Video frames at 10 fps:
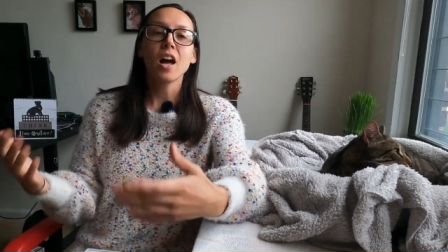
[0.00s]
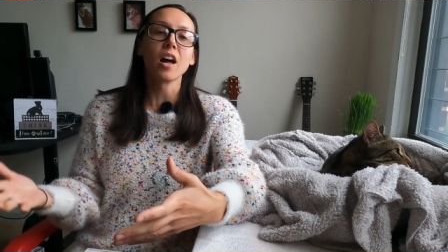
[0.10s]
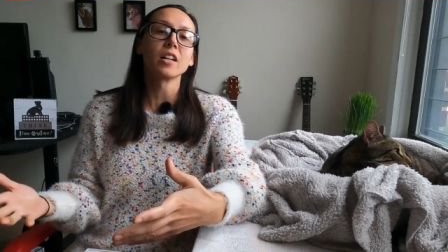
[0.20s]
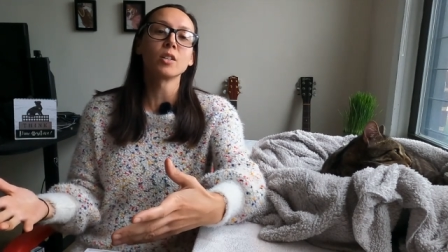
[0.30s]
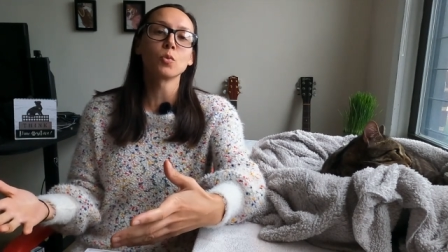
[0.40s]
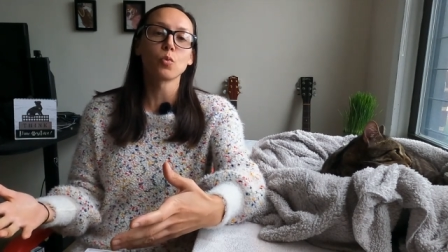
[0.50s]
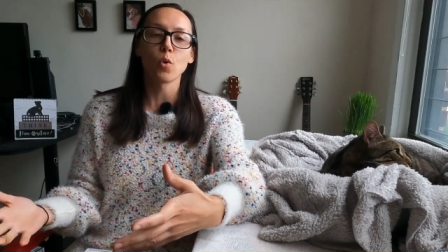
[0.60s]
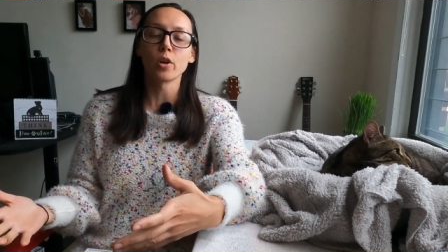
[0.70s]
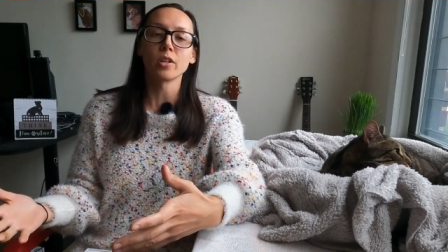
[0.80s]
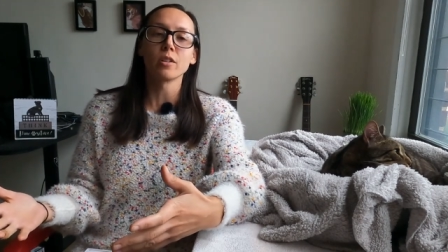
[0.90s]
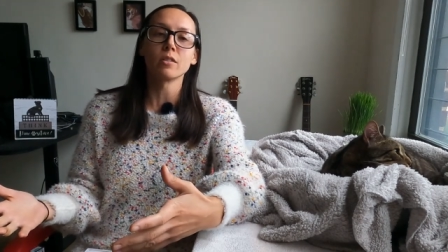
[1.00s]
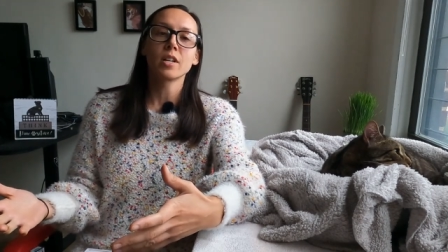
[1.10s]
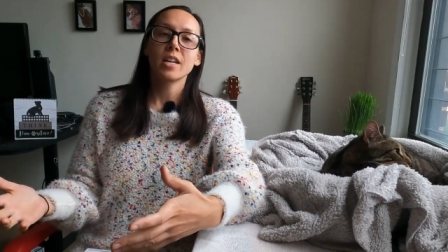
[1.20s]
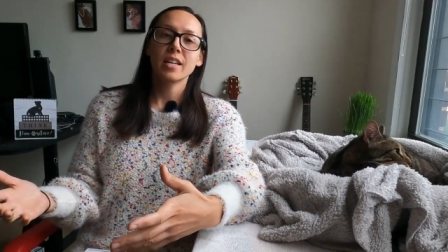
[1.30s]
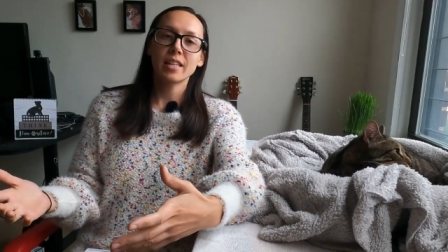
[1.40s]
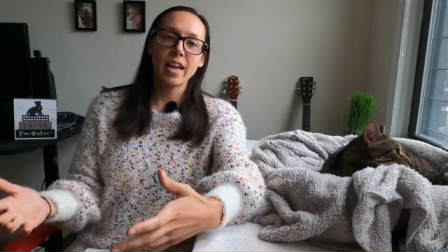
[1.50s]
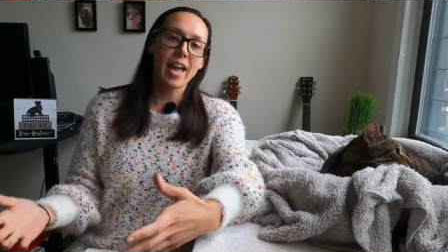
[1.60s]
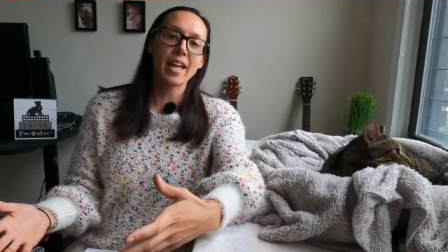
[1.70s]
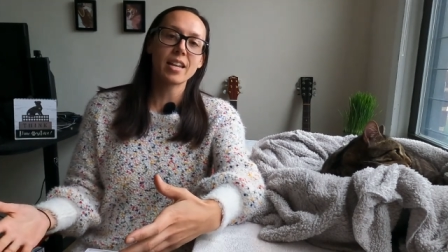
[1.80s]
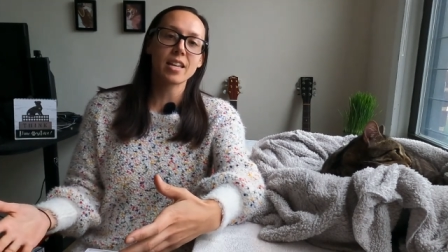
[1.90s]
Unroyal
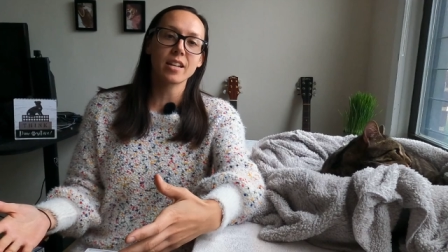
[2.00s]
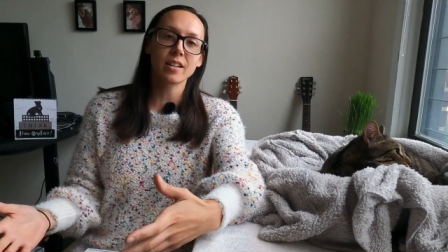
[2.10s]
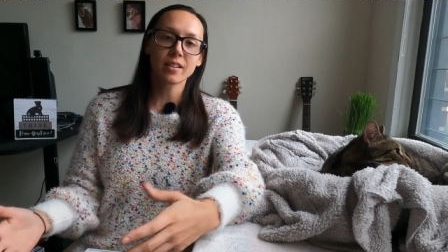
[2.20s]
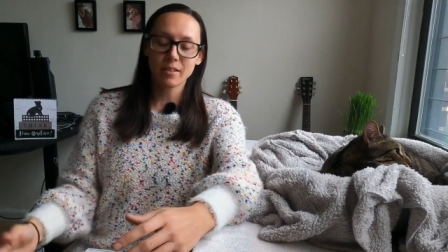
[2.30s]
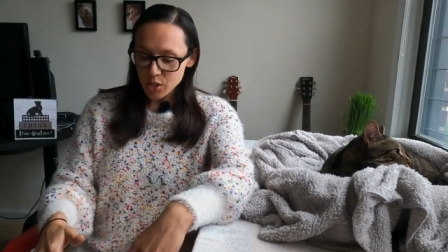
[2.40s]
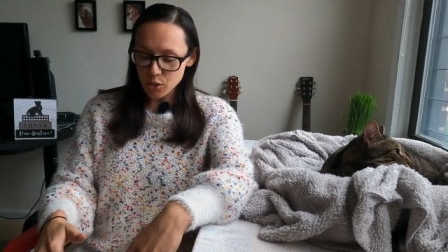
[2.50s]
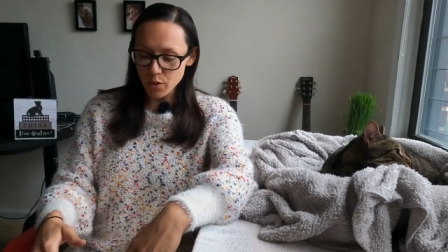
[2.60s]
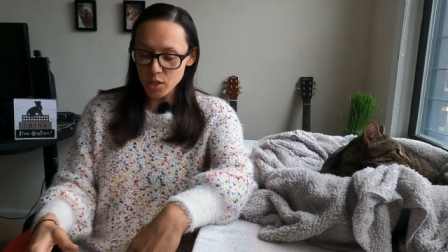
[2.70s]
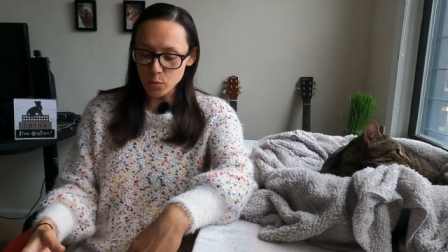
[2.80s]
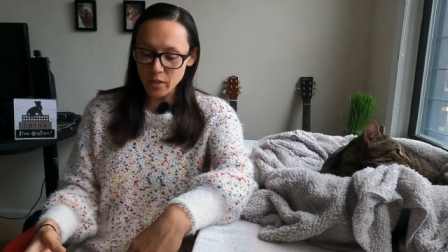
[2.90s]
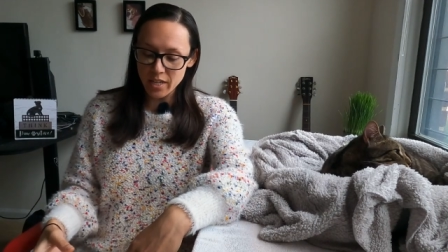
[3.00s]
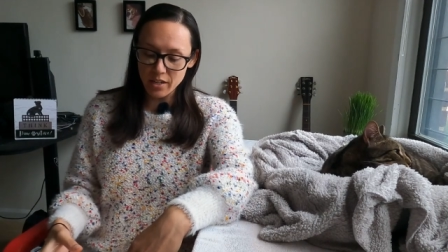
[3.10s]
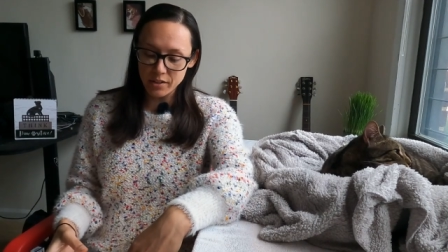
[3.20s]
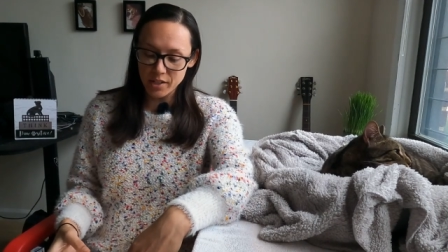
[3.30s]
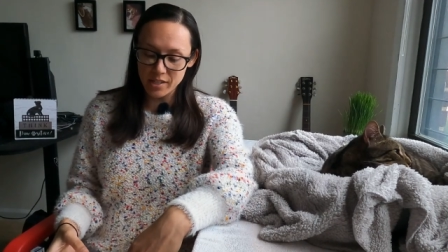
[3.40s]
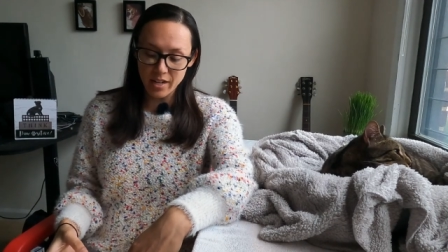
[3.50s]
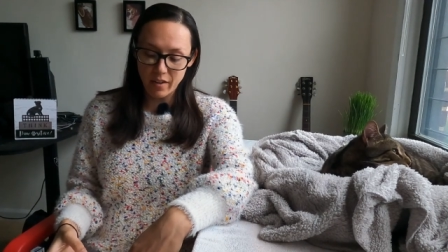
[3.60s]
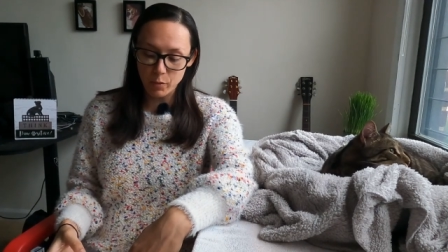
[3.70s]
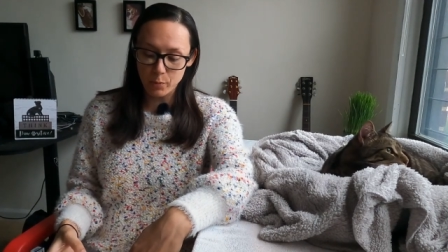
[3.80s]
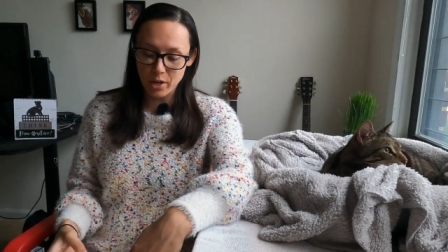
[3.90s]
Canin. So this one here doesn't
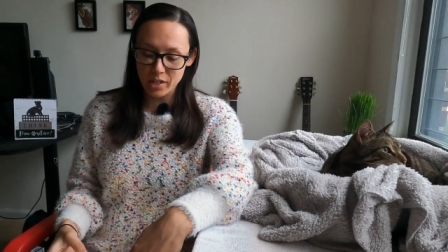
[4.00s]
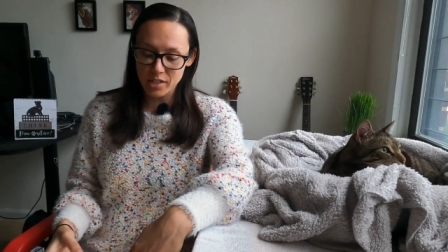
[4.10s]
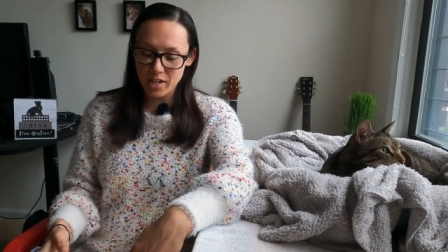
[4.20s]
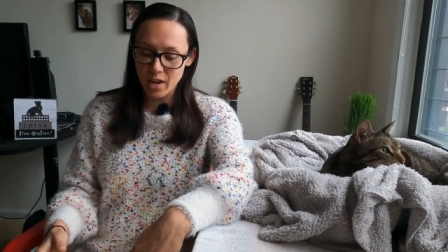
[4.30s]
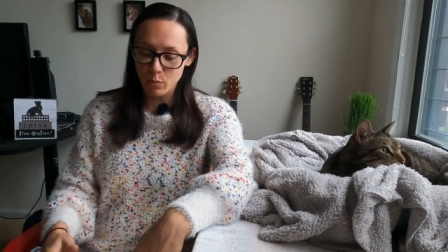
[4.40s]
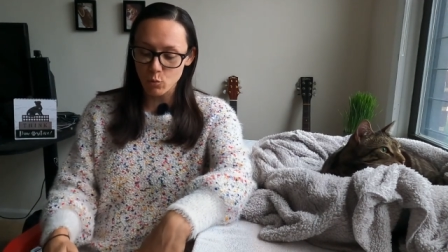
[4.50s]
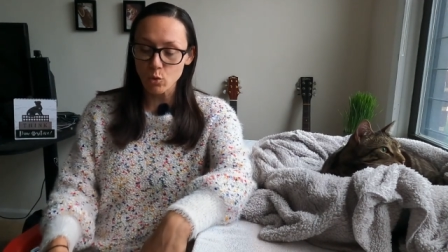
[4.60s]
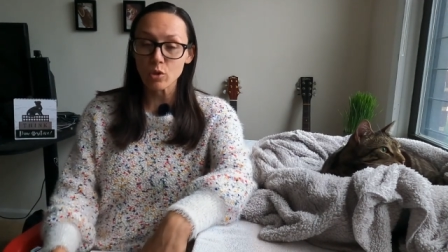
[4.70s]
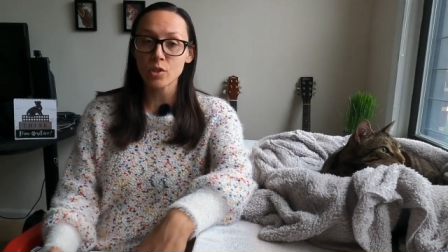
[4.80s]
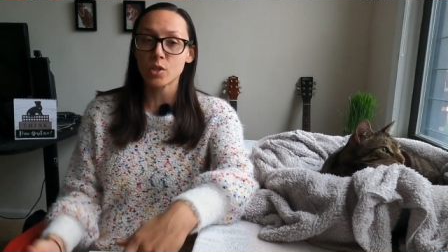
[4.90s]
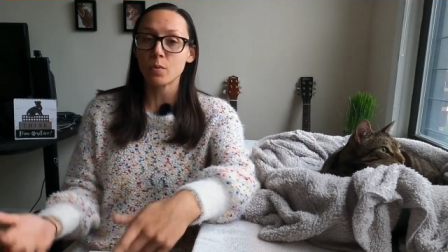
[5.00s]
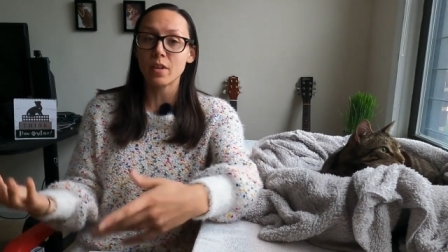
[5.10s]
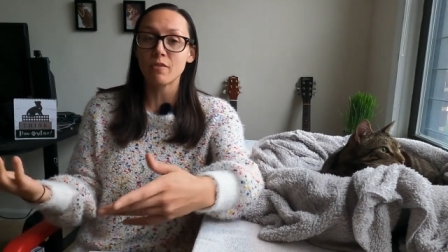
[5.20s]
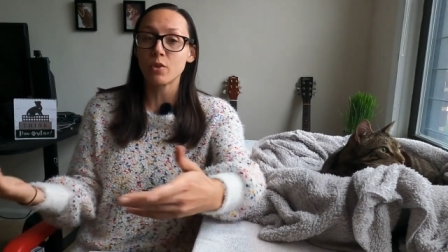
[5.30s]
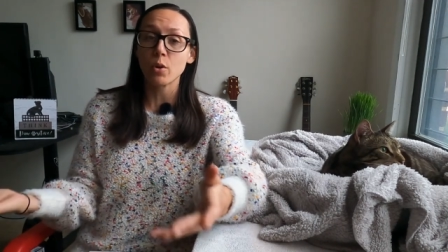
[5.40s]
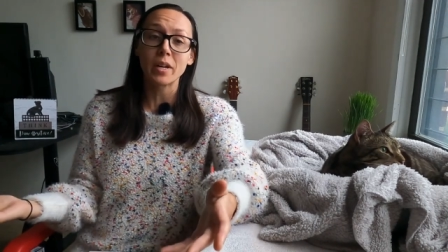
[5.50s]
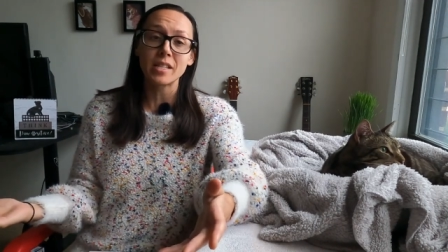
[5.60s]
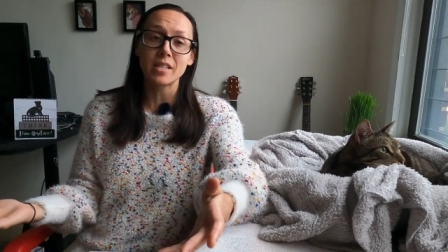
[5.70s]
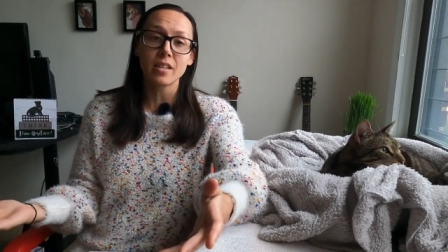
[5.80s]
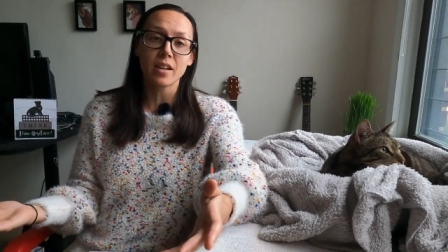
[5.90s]
have a product name rules, so we have no
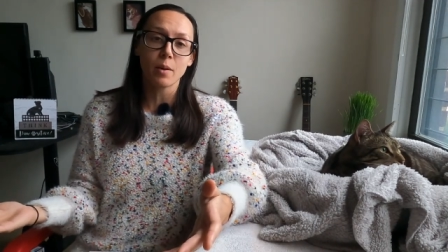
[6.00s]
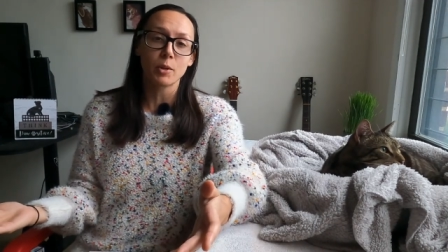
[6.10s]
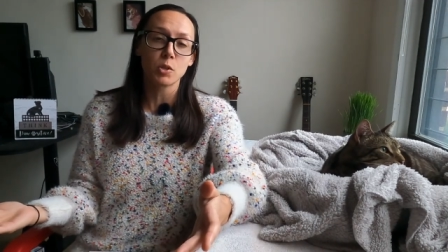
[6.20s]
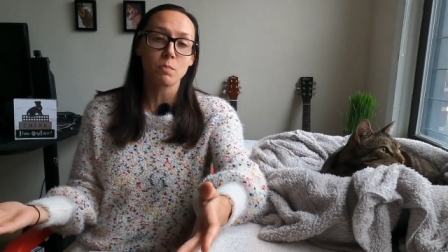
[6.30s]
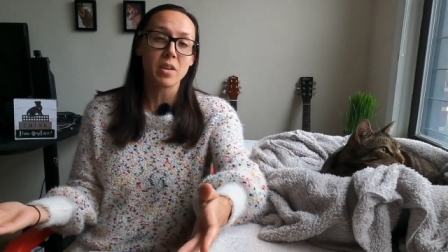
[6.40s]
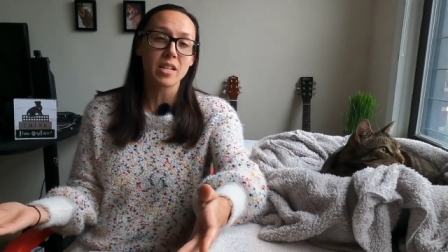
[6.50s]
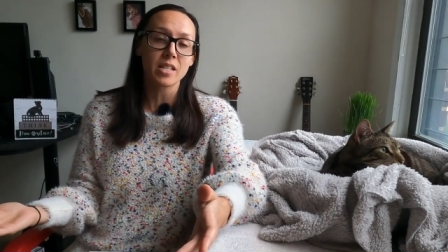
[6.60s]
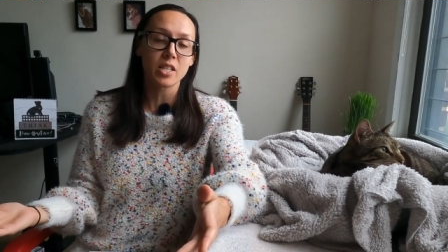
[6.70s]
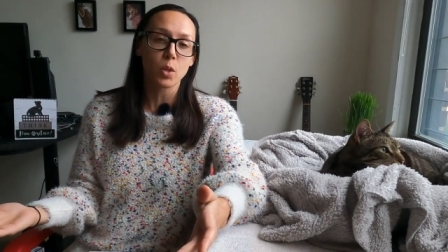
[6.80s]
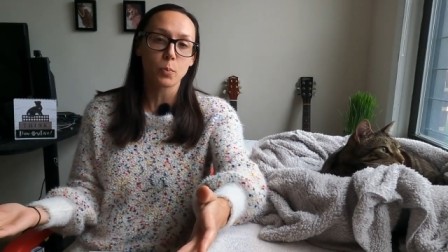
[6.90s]
idea how much meat is in the